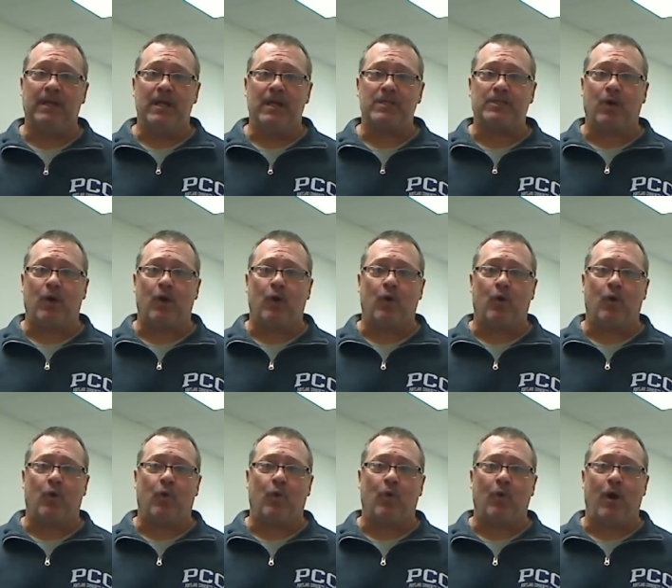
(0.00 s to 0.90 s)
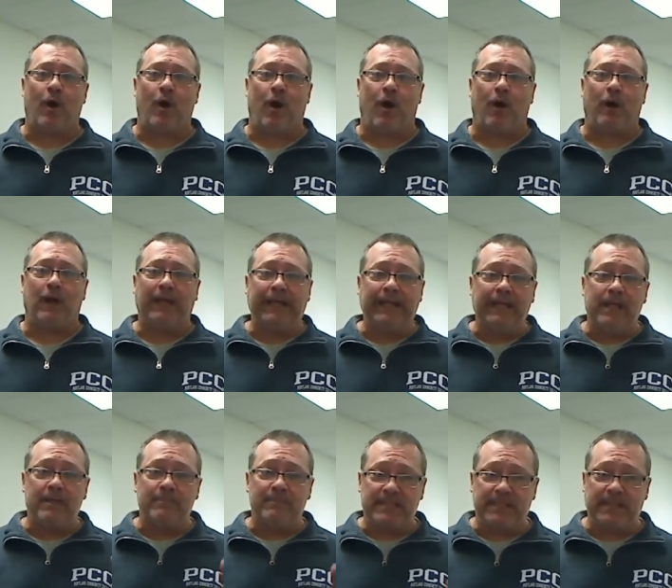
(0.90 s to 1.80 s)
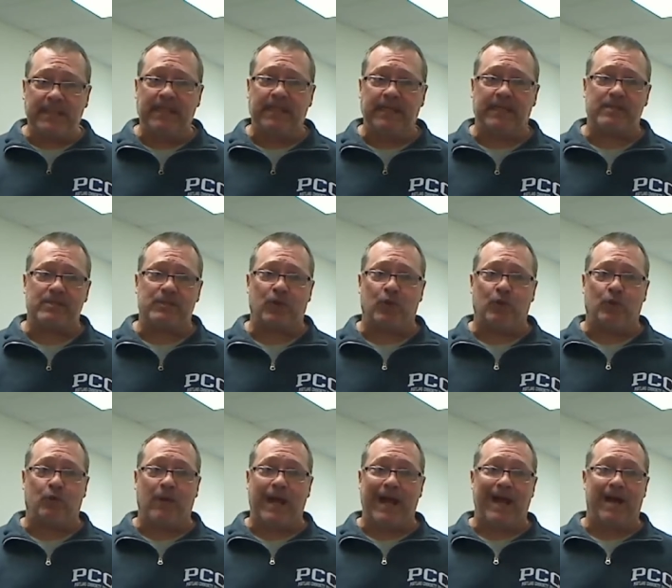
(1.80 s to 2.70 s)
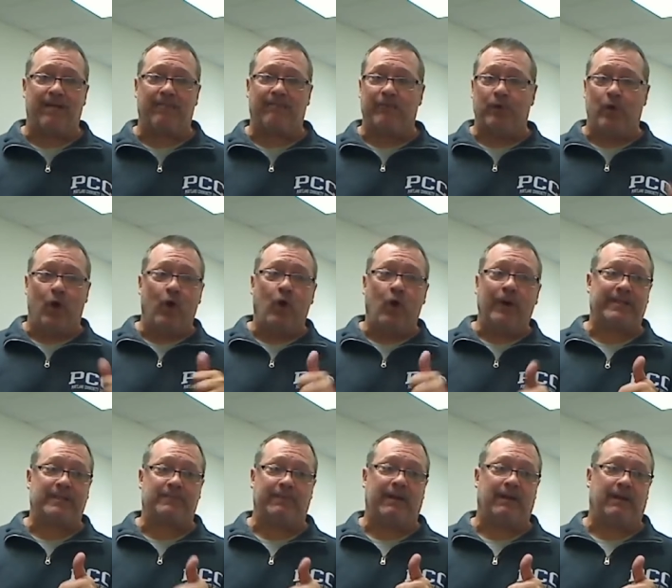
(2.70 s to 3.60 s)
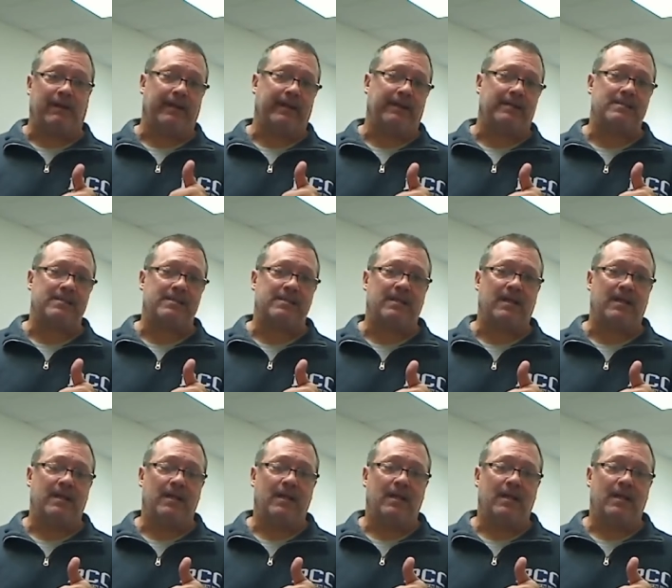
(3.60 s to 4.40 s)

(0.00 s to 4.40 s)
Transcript: So our EMTs who have no experience